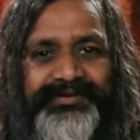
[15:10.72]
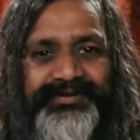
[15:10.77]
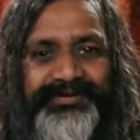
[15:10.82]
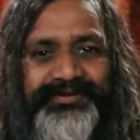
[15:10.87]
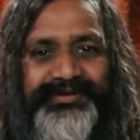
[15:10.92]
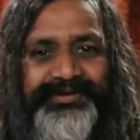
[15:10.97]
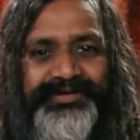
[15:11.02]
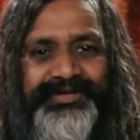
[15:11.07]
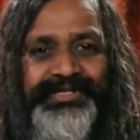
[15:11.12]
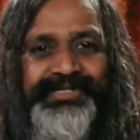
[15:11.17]

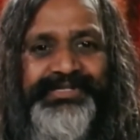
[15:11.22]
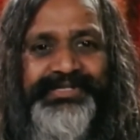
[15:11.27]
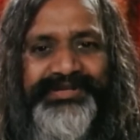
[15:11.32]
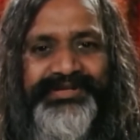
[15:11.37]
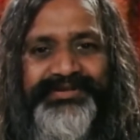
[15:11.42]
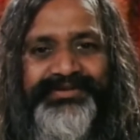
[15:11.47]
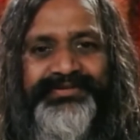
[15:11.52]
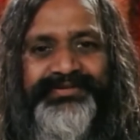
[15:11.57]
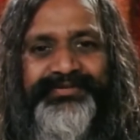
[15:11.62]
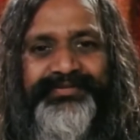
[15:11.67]

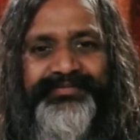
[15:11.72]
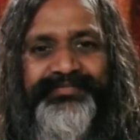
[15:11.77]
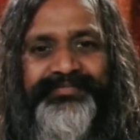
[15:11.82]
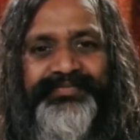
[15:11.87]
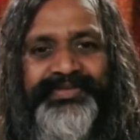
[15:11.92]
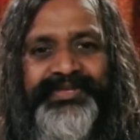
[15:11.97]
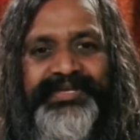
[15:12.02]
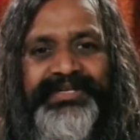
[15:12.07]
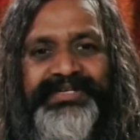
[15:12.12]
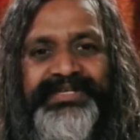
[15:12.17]
research
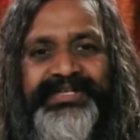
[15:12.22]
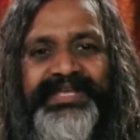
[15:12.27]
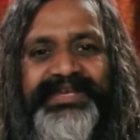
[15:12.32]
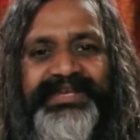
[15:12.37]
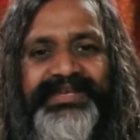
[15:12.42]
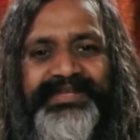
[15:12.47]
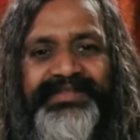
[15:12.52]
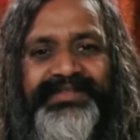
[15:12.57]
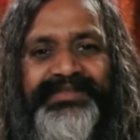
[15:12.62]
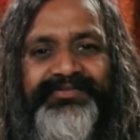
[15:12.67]

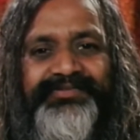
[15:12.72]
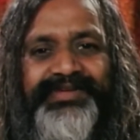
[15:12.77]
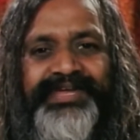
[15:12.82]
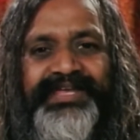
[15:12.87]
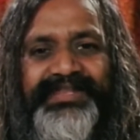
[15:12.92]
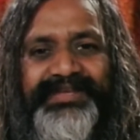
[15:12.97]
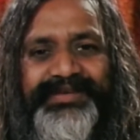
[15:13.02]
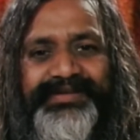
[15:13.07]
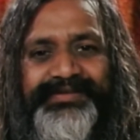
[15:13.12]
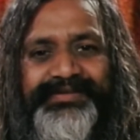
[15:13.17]
contained in the
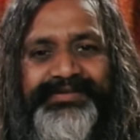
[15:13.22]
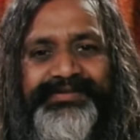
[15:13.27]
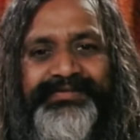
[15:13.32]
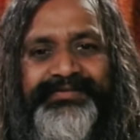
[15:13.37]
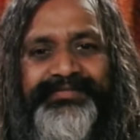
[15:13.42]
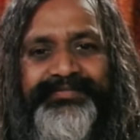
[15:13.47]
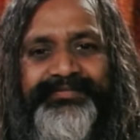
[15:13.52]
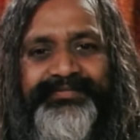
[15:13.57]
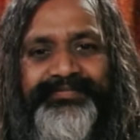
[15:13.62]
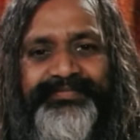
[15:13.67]
Vedas,
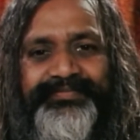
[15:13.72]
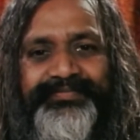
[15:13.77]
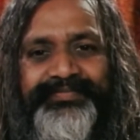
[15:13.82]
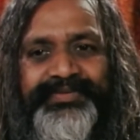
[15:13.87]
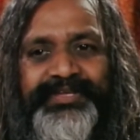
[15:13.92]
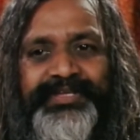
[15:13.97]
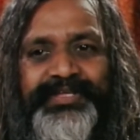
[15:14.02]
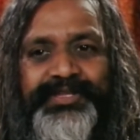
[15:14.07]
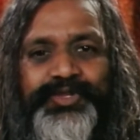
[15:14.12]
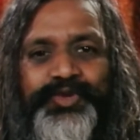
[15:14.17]

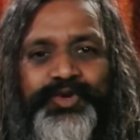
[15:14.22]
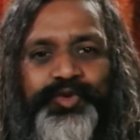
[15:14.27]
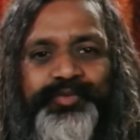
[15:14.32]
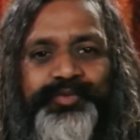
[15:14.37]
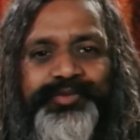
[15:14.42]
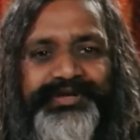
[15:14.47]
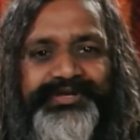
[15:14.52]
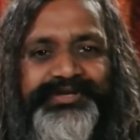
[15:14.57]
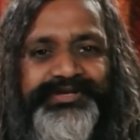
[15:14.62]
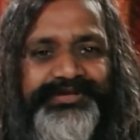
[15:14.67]
in the
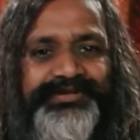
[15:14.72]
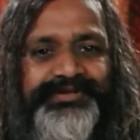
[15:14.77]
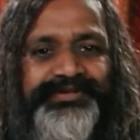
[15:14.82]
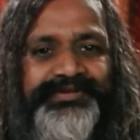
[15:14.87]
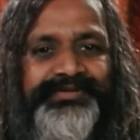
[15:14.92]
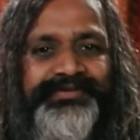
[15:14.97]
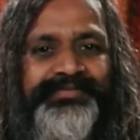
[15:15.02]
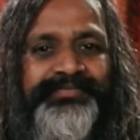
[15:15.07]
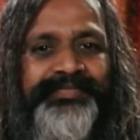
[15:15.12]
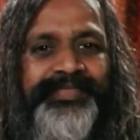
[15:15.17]
Upanishads,
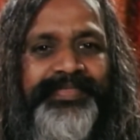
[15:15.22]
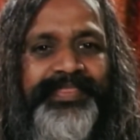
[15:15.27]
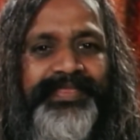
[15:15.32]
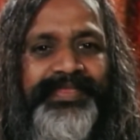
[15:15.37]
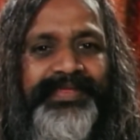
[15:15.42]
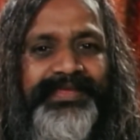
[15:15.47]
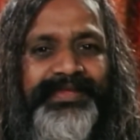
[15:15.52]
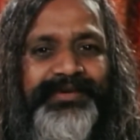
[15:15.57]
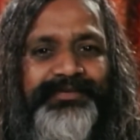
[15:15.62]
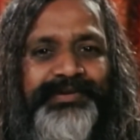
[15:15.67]

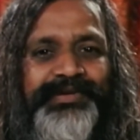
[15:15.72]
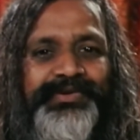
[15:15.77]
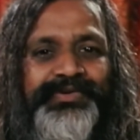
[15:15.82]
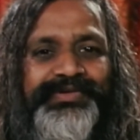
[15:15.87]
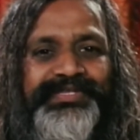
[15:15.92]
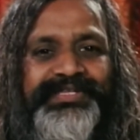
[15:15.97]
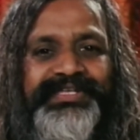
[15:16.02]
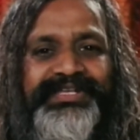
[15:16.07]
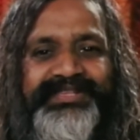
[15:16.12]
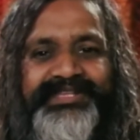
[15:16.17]
in
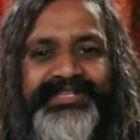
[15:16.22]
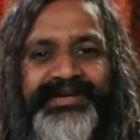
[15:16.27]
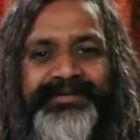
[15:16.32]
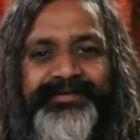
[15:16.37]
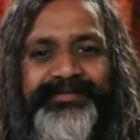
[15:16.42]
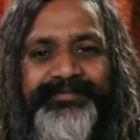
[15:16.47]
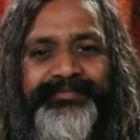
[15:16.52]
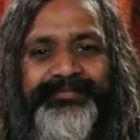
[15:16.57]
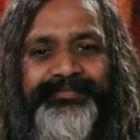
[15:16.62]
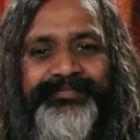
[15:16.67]
Bhagavad Gita.
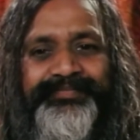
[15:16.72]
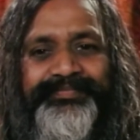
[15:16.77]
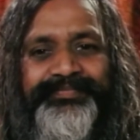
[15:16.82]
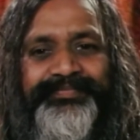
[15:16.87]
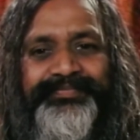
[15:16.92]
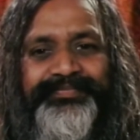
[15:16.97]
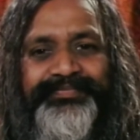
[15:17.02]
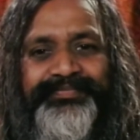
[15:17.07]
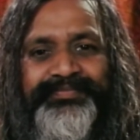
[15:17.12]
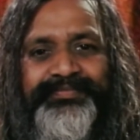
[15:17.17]

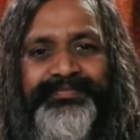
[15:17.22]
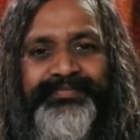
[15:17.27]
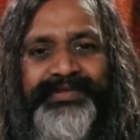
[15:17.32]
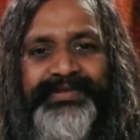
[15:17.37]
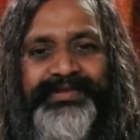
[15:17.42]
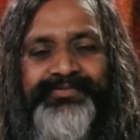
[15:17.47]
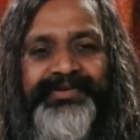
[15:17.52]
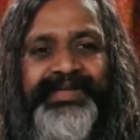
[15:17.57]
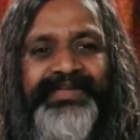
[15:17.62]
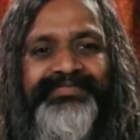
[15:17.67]

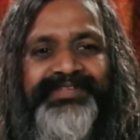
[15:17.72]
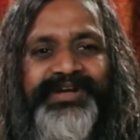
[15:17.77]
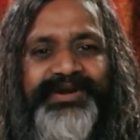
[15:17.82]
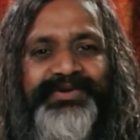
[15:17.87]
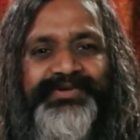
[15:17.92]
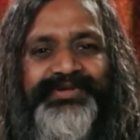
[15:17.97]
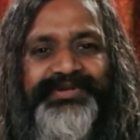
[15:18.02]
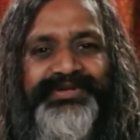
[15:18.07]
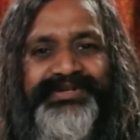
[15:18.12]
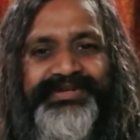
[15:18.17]

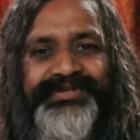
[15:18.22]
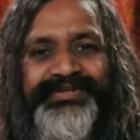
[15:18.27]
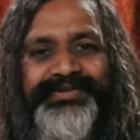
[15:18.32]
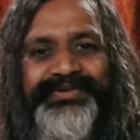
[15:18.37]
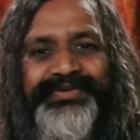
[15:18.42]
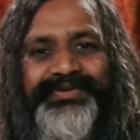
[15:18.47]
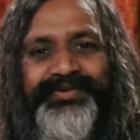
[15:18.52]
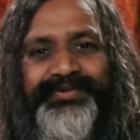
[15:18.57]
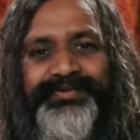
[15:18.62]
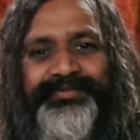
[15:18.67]
5,000 years
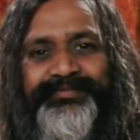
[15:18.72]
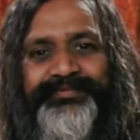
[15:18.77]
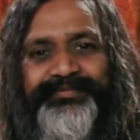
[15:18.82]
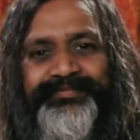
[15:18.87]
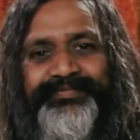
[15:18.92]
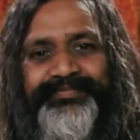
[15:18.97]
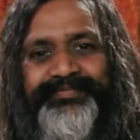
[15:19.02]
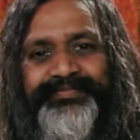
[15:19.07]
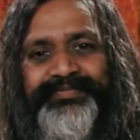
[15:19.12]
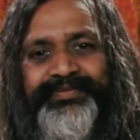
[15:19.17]
ago,
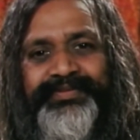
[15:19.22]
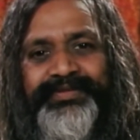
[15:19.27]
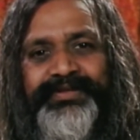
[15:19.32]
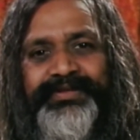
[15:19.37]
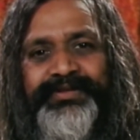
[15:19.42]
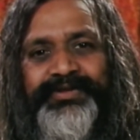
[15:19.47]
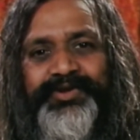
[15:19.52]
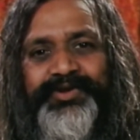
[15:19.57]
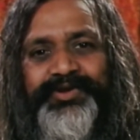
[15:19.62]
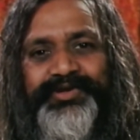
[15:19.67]

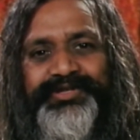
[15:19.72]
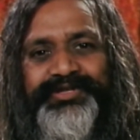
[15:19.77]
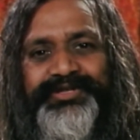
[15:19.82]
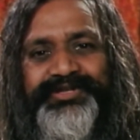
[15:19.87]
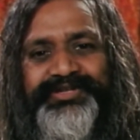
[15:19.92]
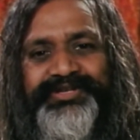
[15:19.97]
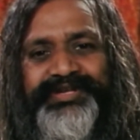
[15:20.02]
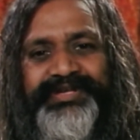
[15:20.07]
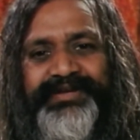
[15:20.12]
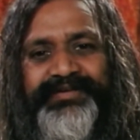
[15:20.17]
Lord
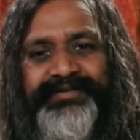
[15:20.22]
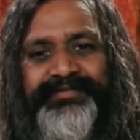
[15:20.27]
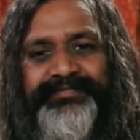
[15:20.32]
Krishna